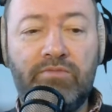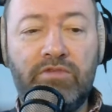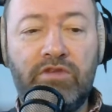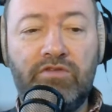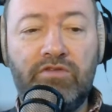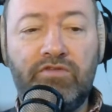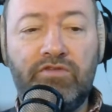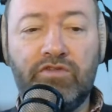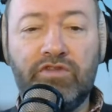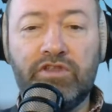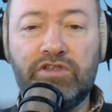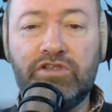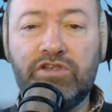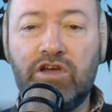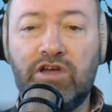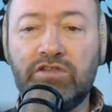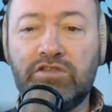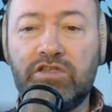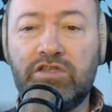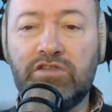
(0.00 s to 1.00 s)
you've got the
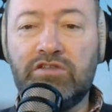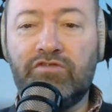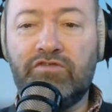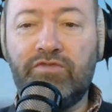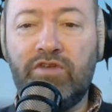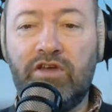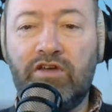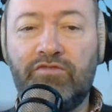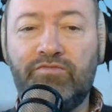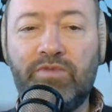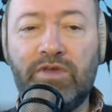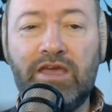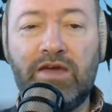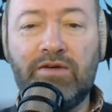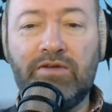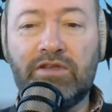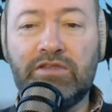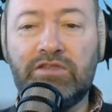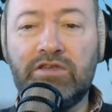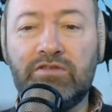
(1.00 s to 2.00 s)
chances of being
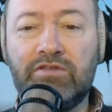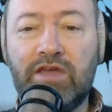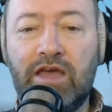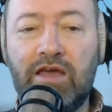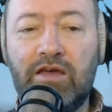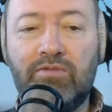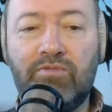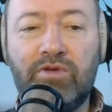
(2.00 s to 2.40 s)
able to do that